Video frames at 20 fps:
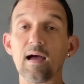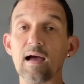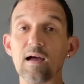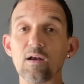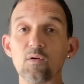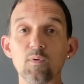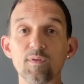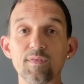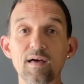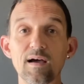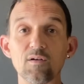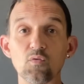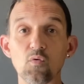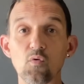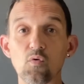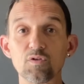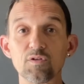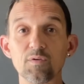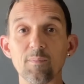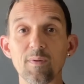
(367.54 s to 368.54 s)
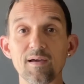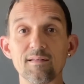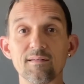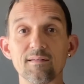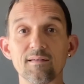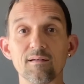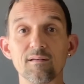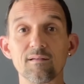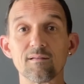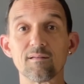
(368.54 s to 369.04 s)
And without
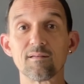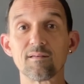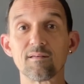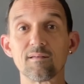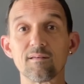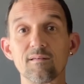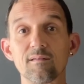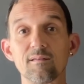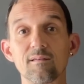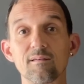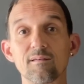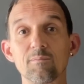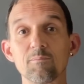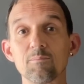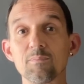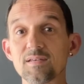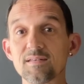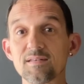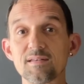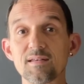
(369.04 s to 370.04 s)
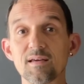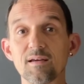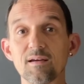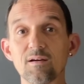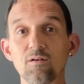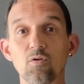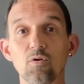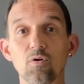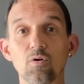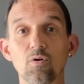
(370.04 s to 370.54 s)
automated misting
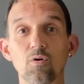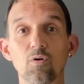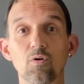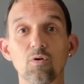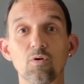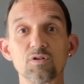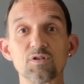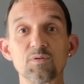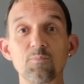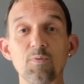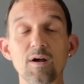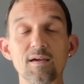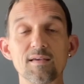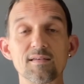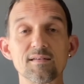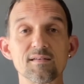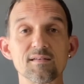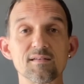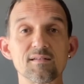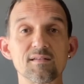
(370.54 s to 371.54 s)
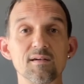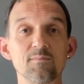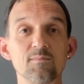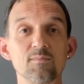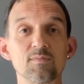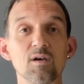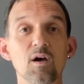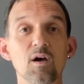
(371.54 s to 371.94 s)
or spray systems,